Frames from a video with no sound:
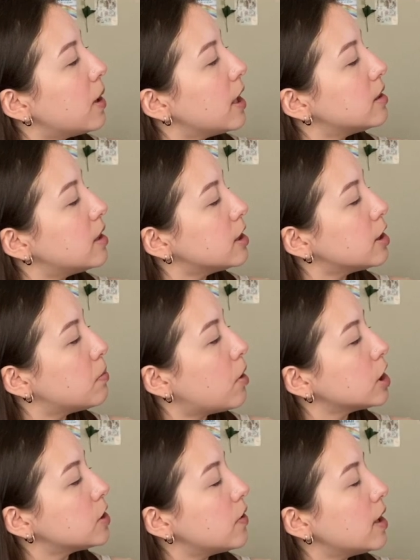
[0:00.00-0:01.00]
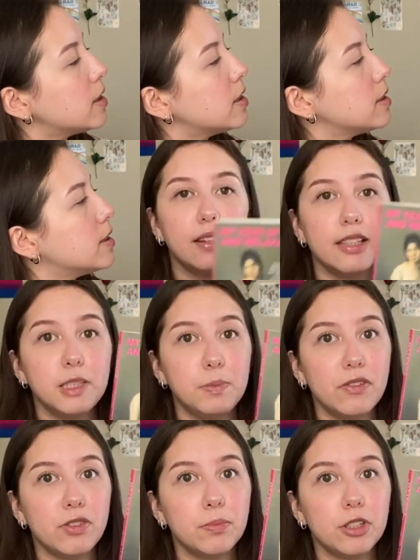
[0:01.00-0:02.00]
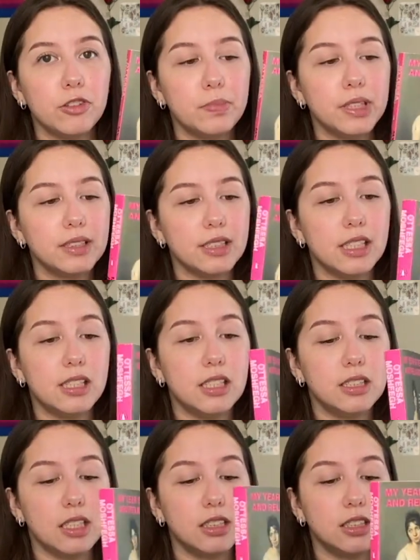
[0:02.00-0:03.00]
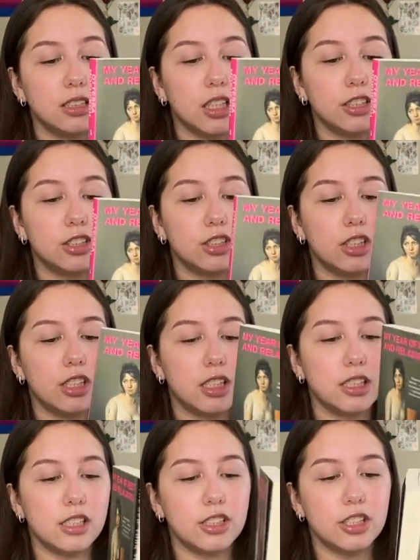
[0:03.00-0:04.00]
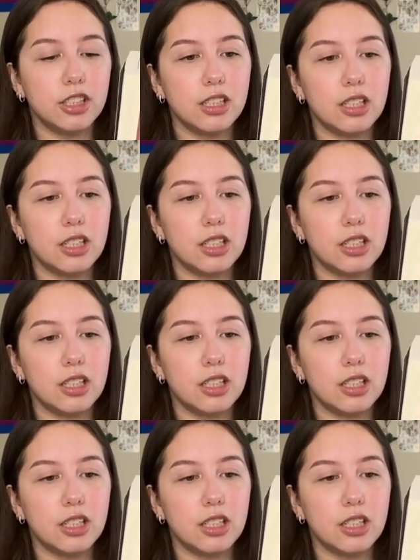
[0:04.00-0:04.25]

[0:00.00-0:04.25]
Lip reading: Atesha Moshfegh. This being from Thrift Books, it is in such good condition.